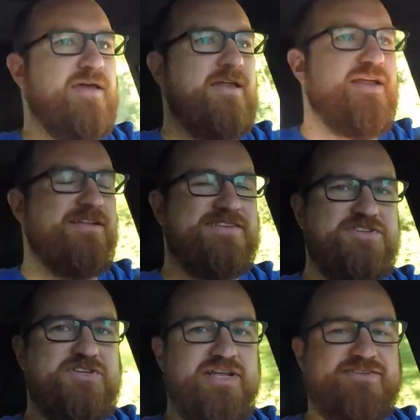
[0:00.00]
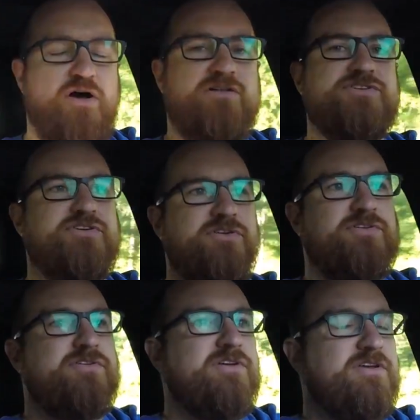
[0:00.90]
and it's altered.
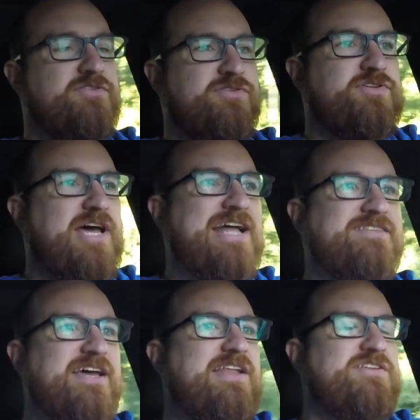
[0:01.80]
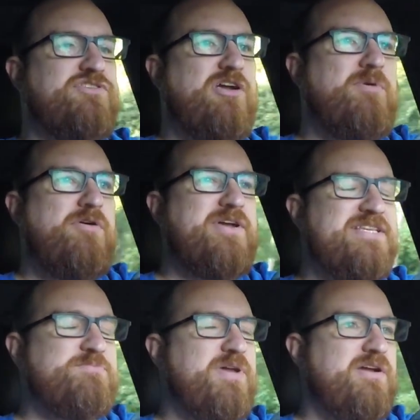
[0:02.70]
So the hot side of the turbo
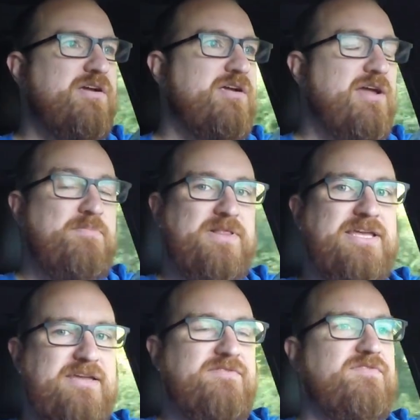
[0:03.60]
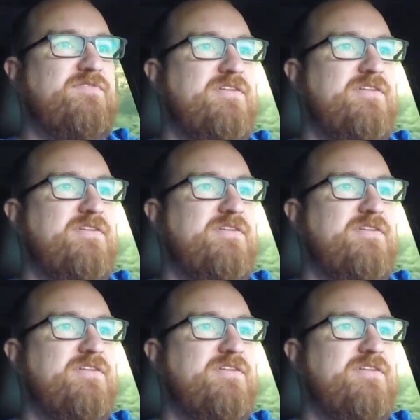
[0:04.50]
is bigger, I believe.